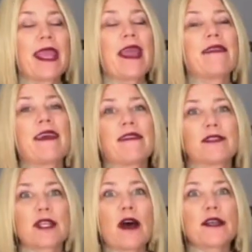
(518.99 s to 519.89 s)
And then
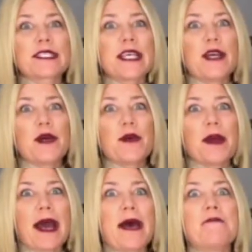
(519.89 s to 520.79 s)
there's also
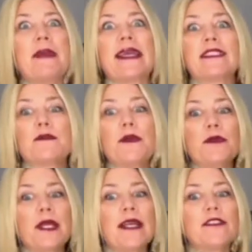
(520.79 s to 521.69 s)
men's
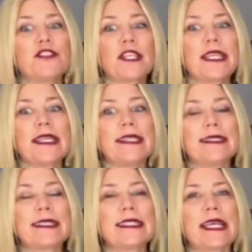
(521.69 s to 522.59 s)
bootcut
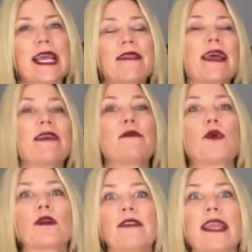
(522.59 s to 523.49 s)
jeans, and then
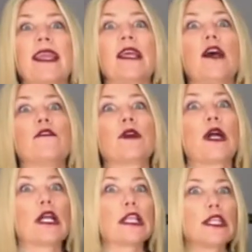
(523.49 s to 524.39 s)
more of a
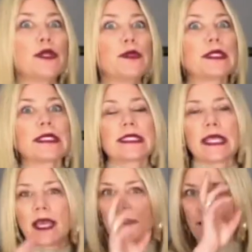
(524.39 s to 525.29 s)
overall loose
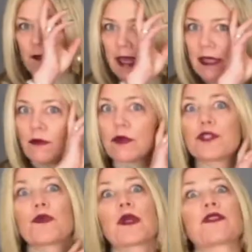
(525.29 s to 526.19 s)
fit,
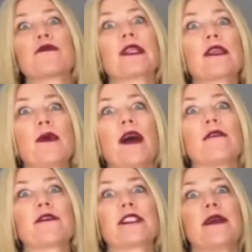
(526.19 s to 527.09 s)
which works really well
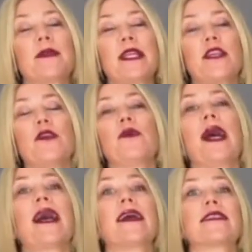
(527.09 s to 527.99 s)
for somebody who
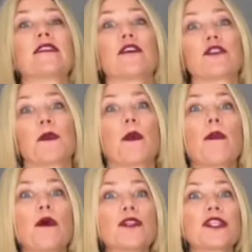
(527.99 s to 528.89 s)
has larger
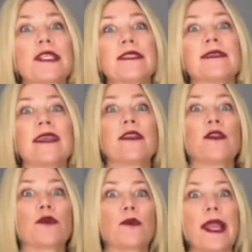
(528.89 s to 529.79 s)
proportions in
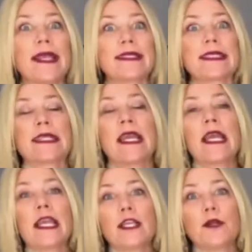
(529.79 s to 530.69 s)
your waist,
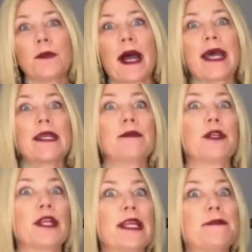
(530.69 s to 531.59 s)
your bottom,
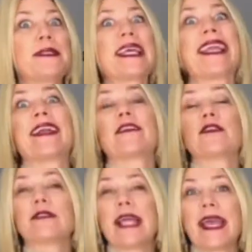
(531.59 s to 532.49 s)
your hips, and
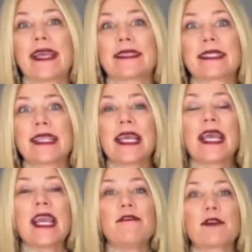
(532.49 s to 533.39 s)
your legs.
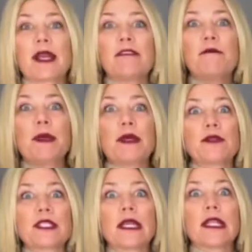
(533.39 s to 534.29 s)
If you're kind of
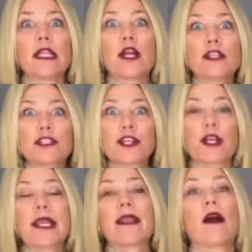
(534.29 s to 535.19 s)
built
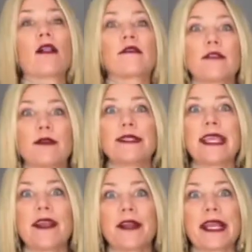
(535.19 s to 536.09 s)
larger in all of those
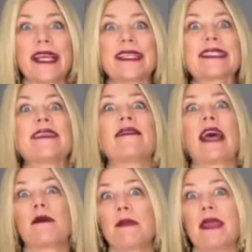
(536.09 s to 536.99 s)
areas, then
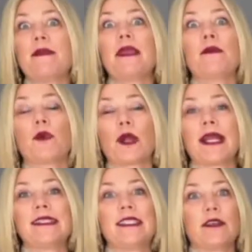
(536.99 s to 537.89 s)
that may be a more
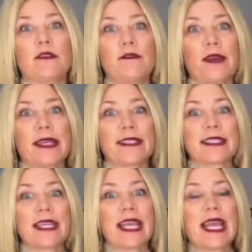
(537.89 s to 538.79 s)
ideal fit.